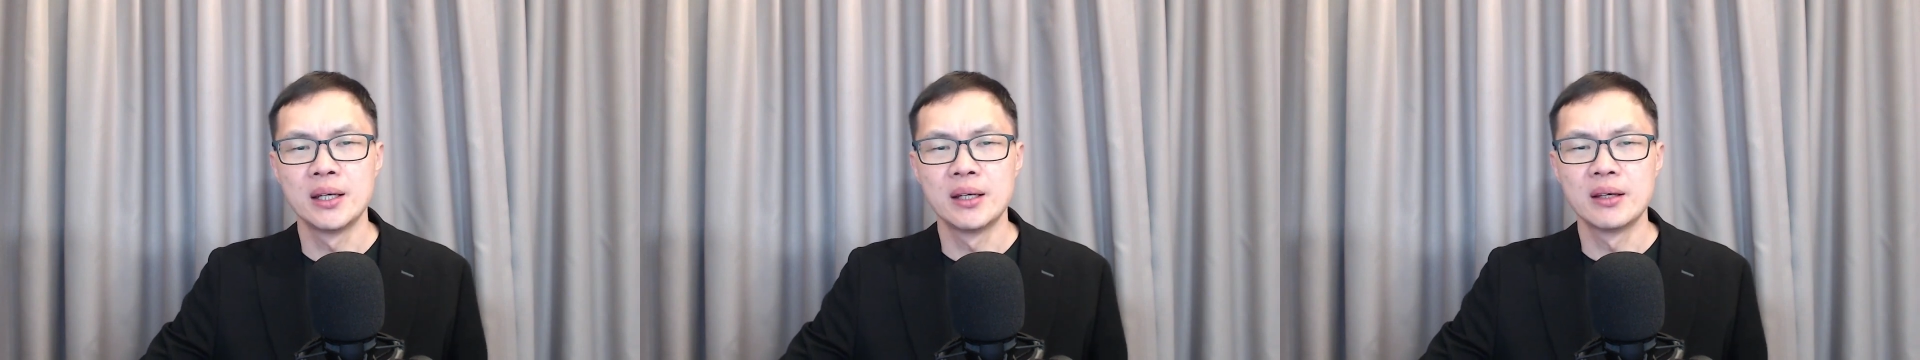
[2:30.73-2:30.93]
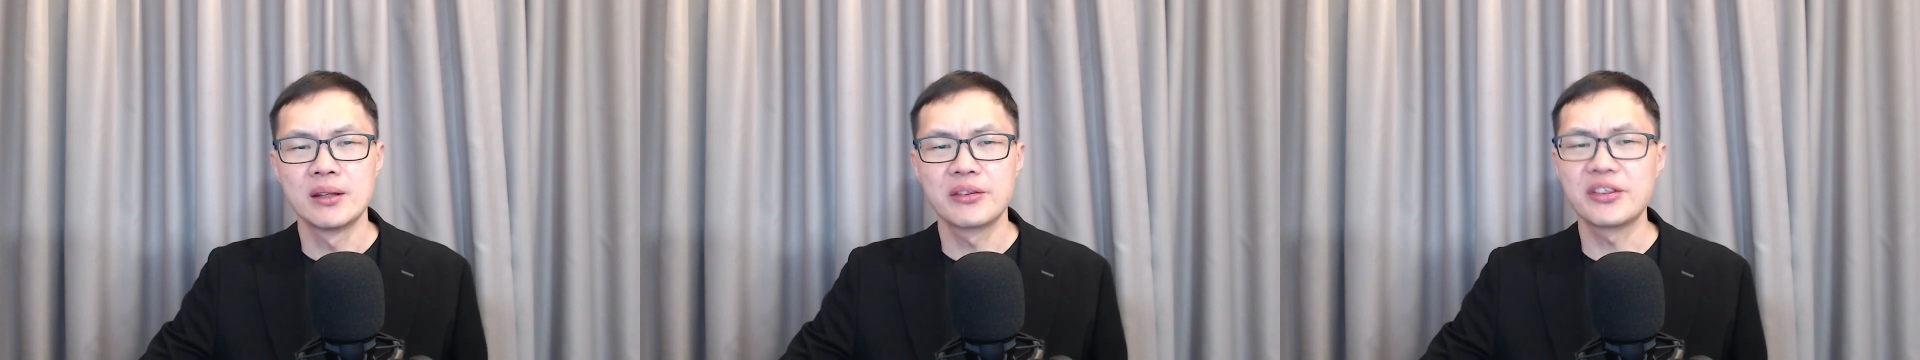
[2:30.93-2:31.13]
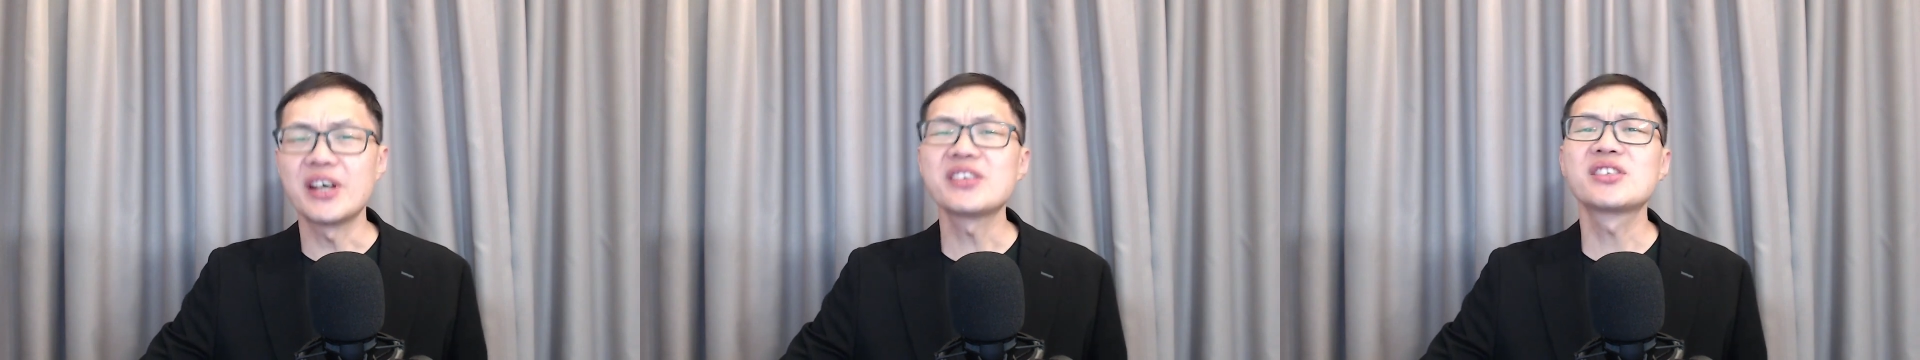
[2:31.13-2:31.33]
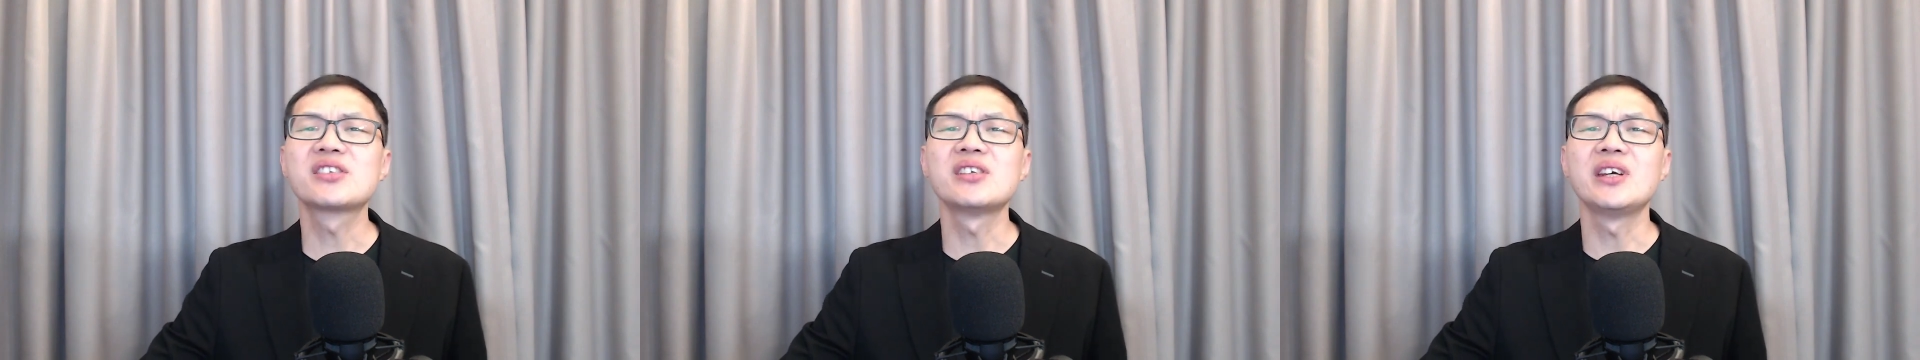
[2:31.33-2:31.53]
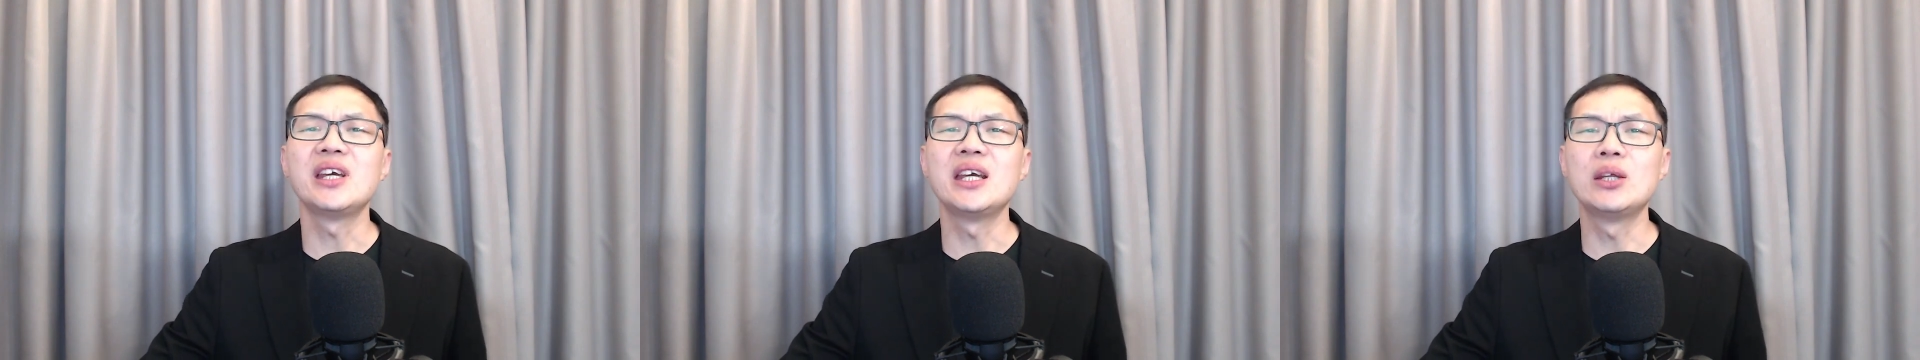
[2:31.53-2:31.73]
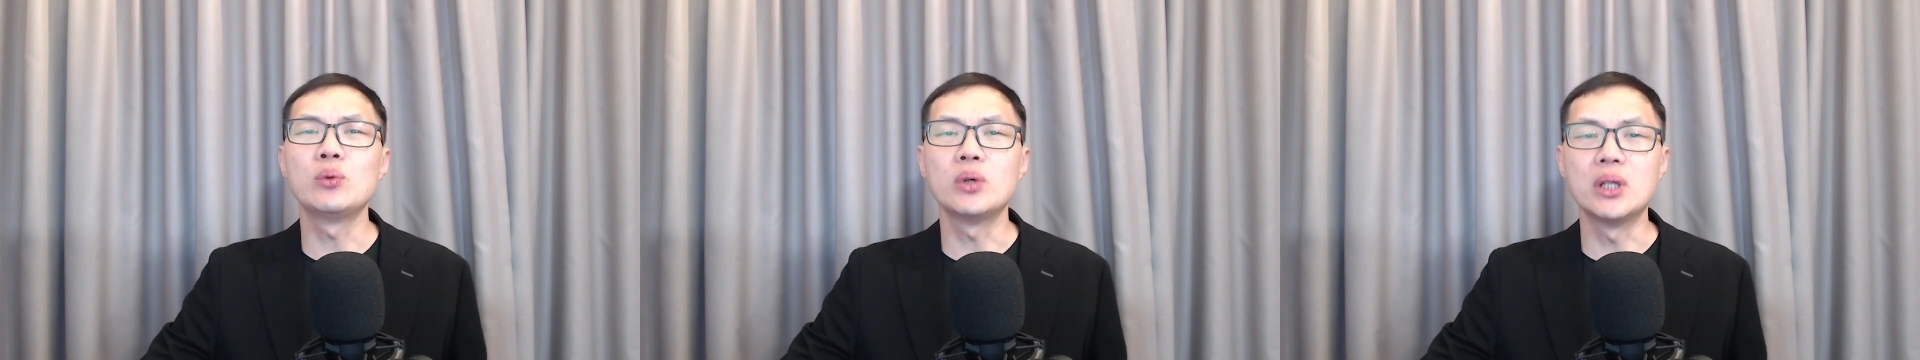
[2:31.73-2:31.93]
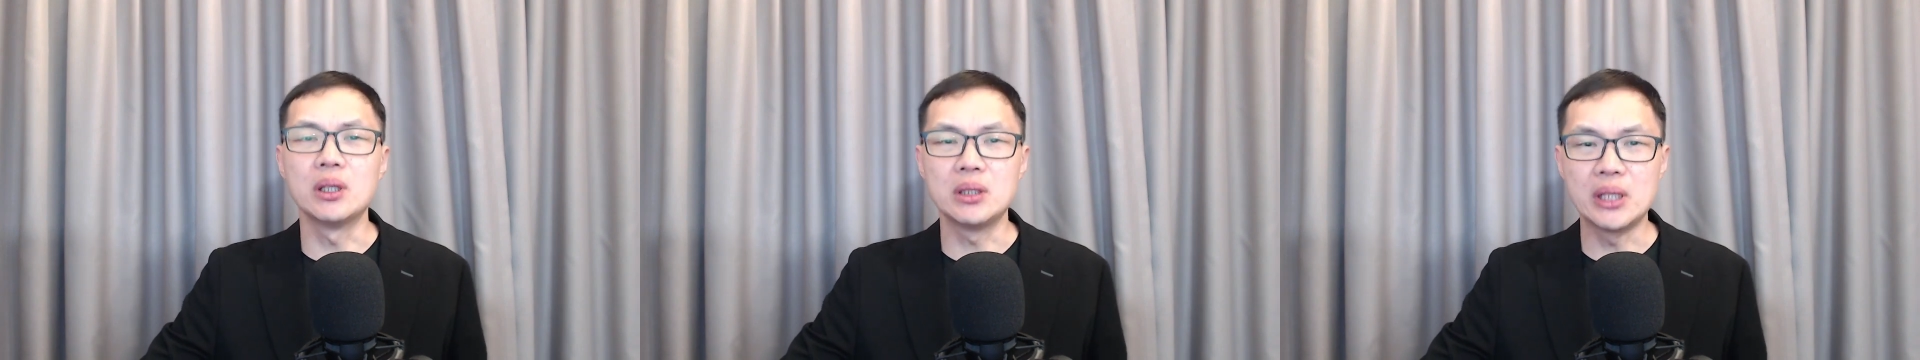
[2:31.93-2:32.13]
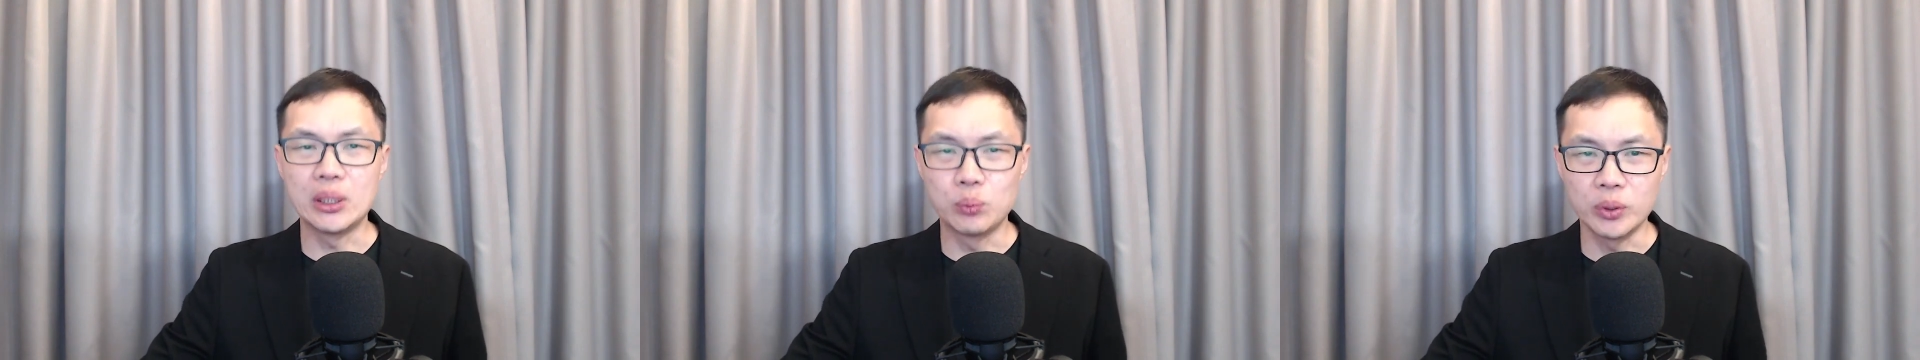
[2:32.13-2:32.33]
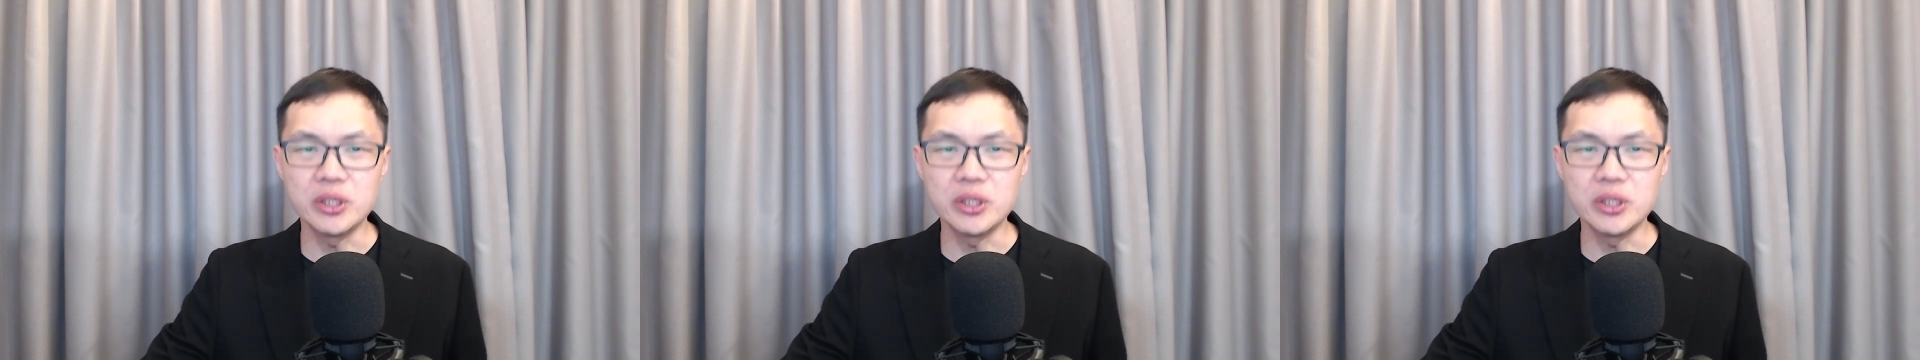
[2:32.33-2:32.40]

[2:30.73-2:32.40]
Thus, it, it would